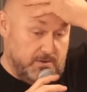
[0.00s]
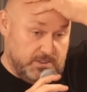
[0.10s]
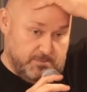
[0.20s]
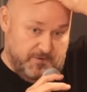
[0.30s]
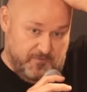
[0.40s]

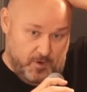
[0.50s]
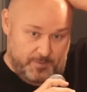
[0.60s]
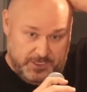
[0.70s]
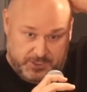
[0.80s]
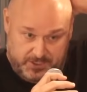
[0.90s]
some
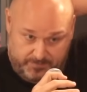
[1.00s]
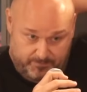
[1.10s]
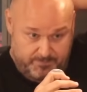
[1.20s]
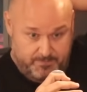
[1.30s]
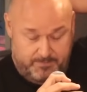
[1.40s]
aforementioned
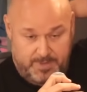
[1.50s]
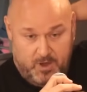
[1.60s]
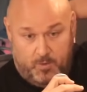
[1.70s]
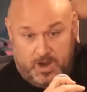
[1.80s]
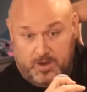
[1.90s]

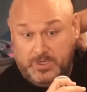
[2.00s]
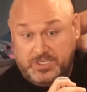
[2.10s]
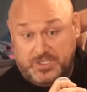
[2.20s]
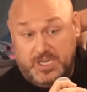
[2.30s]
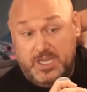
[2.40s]
marijuana,
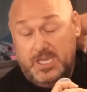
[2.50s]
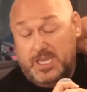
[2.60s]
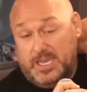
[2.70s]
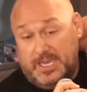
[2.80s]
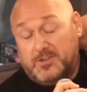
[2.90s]
which is
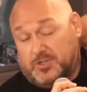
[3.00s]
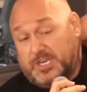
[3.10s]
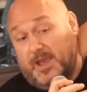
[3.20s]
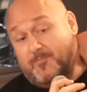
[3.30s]
interesting.